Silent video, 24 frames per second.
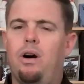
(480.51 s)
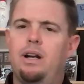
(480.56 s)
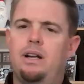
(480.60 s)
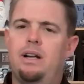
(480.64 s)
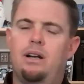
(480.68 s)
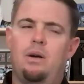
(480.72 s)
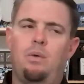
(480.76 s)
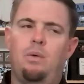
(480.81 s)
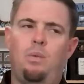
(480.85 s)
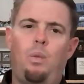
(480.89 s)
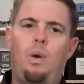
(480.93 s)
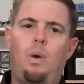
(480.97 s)
And
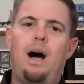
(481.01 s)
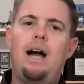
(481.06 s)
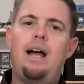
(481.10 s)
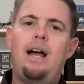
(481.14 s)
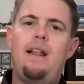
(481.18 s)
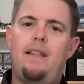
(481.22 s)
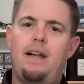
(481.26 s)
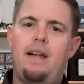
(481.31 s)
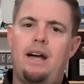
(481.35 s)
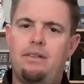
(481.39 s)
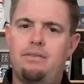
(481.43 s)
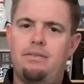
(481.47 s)
why a
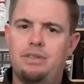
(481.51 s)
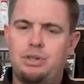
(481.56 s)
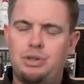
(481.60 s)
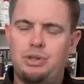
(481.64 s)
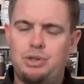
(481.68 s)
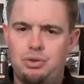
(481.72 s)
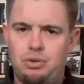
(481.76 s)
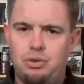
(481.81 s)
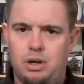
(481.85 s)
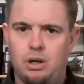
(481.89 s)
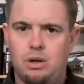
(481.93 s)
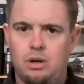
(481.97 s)
lot of us
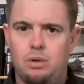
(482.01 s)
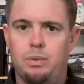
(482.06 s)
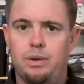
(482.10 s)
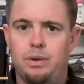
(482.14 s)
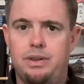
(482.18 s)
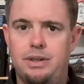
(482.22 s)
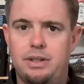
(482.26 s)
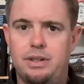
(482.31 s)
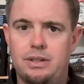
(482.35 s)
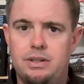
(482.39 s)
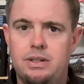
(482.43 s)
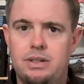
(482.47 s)
struggle
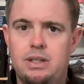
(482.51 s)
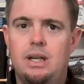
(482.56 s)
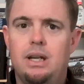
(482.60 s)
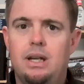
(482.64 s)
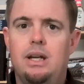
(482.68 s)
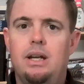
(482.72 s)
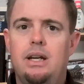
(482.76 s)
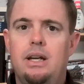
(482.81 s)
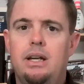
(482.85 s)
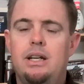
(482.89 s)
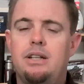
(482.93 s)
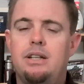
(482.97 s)
with this
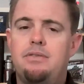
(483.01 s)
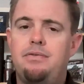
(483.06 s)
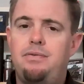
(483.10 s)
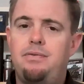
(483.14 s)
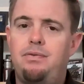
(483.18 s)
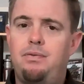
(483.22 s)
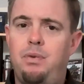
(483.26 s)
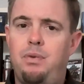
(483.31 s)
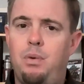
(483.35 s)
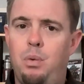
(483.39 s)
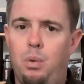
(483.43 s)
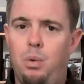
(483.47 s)
is,
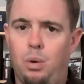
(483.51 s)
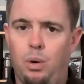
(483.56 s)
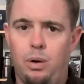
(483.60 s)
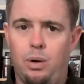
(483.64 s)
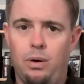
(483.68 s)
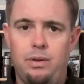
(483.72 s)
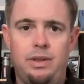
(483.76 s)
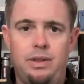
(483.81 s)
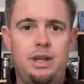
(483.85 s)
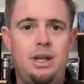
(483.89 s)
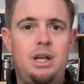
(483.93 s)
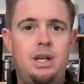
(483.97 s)

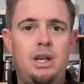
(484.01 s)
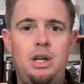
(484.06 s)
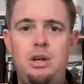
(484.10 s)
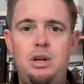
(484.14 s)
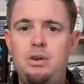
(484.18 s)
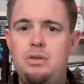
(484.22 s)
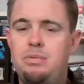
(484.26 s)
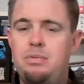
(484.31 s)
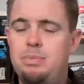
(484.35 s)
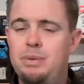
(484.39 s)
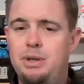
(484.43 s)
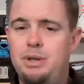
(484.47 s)
for the
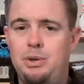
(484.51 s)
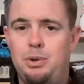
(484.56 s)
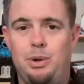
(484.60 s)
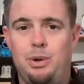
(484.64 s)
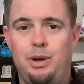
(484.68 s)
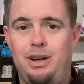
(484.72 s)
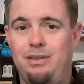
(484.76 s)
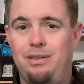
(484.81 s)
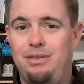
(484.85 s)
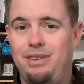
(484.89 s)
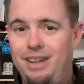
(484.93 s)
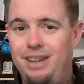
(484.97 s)
huge
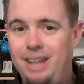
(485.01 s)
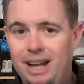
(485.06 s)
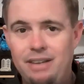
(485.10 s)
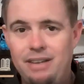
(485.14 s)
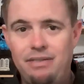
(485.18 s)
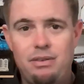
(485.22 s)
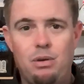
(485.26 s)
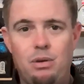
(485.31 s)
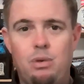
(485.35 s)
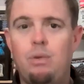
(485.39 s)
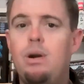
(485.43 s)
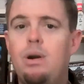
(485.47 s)
majority of our
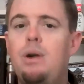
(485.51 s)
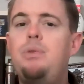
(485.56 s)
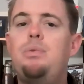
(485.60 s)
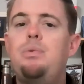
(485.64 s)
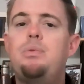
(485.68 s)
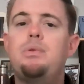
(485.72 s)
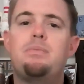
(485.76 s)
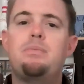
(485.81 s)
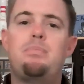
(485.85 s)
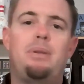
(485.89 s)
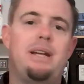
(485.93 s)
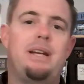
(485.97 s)
life, growth
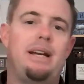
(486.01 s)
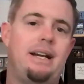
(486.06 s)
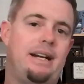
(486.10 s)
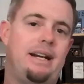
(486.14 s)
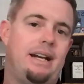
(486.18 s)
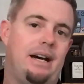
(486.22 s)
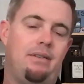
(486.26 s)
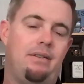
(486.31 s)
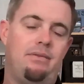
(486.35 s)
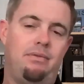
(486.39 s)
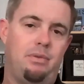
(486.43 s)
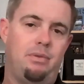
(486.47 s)
was planned
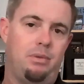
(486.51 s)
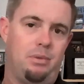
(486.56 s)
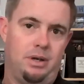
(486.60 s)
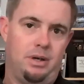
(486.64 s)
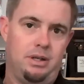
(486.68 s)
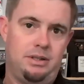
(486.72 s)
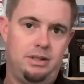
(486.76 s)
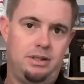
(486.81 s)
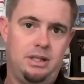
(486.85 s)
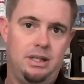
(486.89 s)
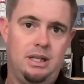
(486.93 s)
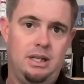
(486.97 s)
out for
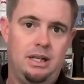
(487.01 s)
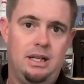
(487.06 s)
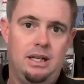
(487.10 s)
us.